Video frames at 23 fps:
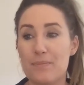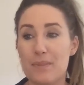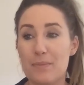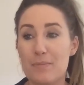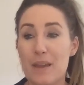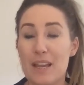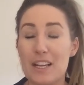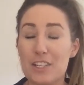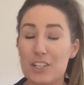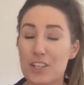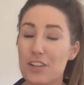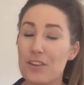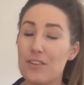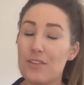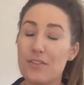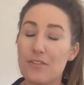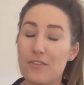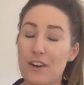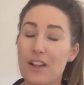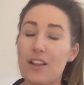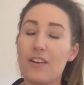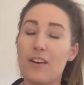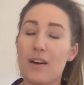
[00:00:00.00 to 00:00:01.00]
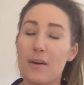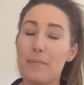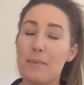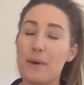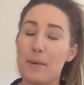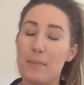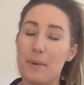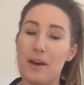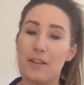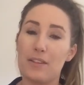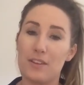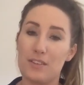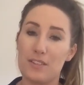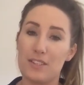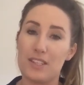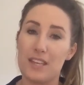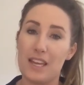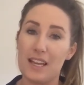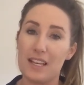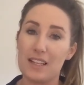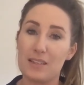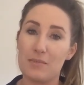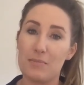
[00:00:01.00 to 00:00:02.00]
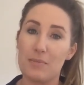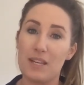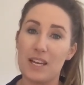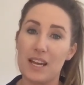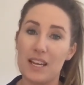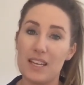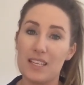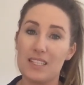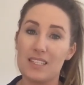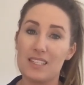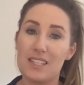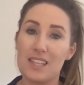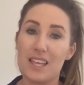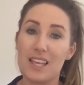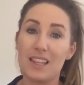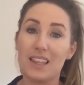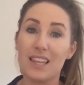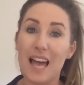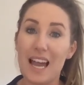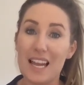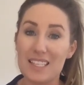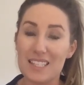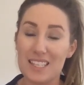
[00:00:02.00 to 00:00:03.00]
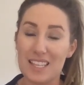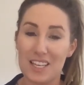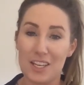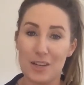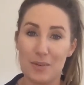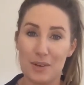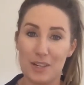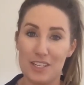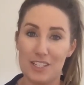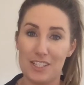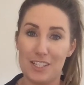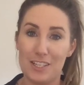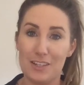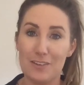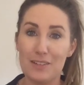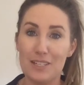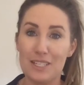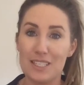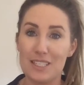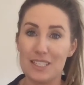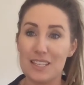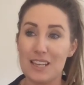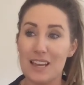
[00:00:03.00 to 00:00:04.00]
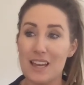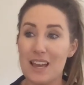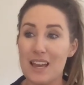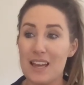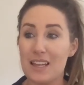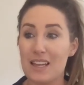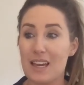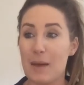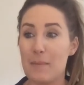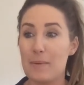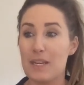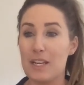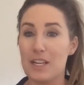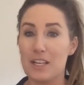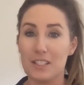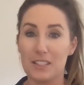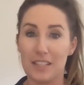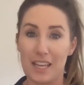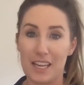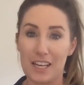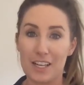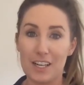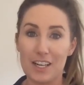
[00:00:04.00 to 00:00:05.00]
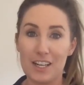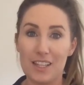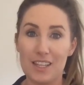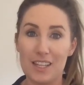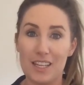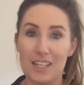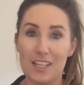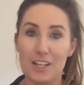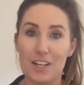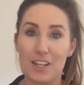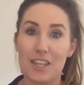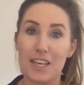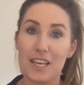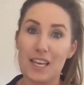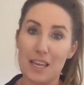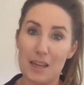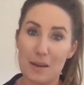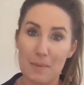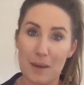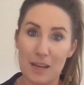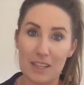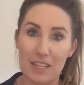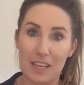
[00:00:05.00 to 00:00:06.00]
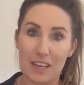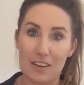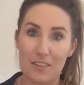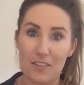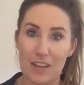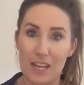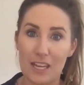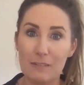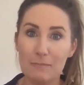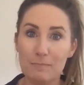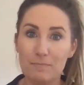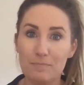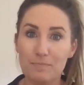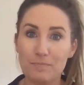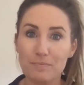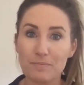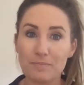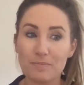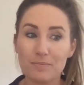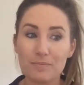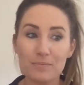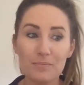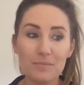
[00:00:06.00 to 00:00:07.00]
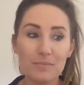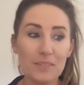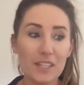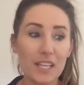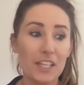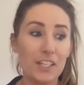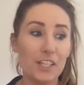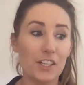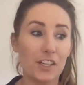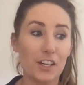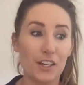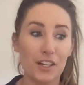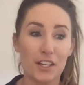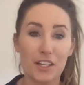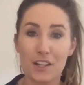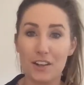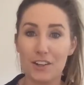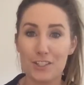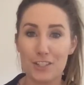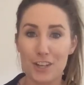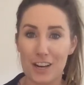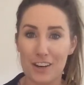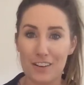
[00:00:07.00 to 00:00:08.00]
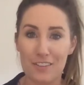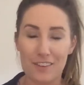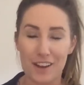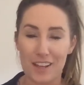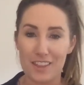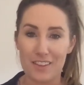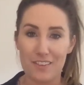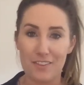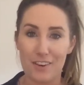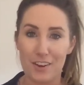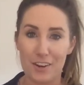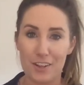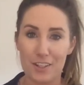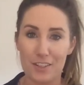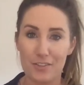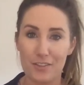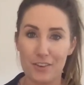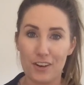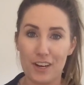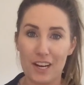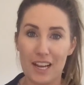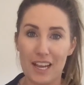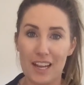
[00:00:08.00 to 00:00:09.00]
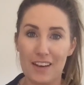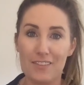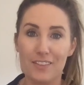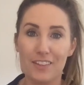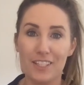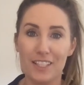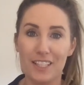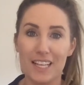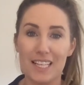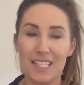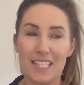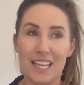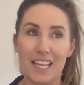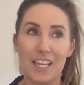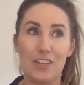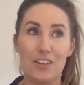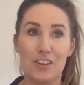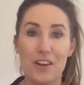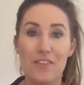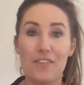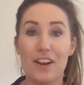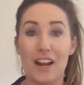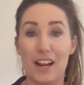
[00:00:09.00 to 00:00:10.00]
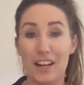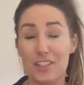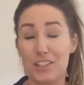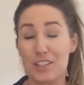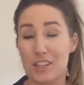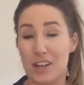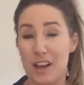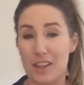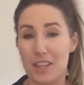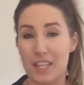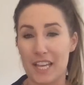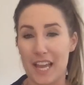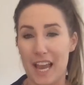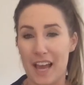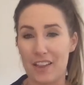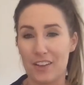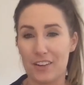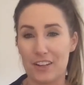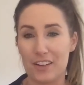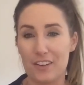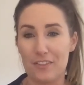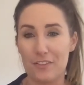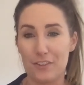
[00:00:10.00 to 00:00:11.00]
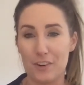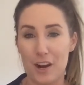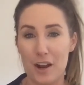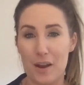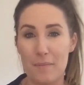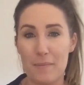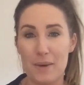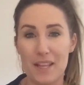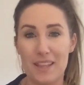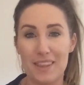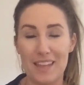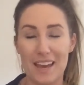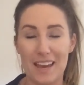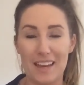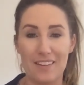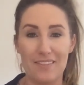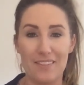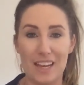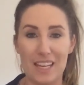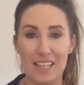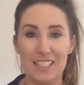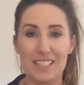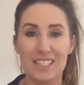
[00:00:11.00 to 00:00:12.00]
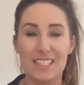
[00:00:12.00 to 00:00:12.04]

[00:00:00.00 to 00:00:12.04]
Make sure you follow up about those things, because the last thing you want to do is come a year later and then you're thinking about that event and you're going to go try to find the photos for it and realize that you never actually got the gallery from that event.